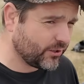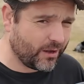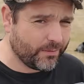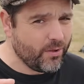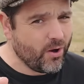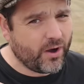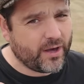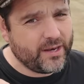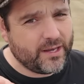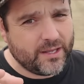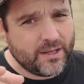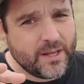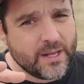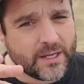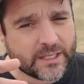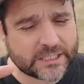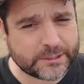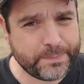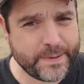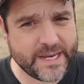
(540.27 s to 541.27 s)
so I'm not going to
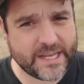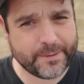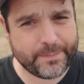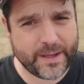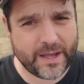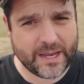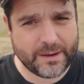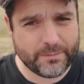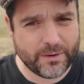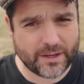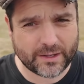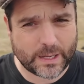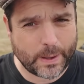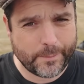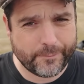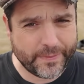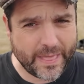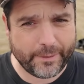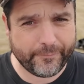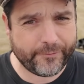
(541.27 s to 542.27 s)
speak about him like
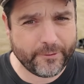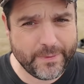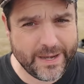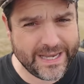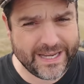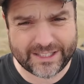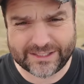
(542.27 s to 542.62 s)
I'm that familiar,